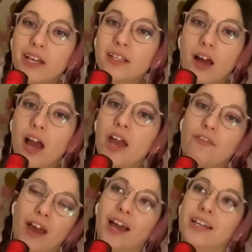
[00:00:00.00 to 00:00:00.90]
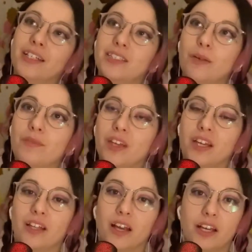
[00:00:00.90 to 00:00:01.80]
in life and it's
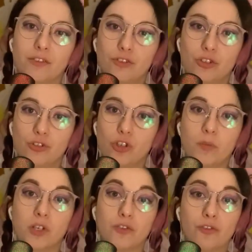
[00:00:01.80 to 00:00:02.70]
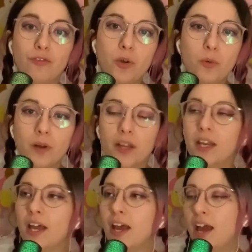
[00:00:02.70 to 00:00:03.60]
something that gives you so much fulfillment,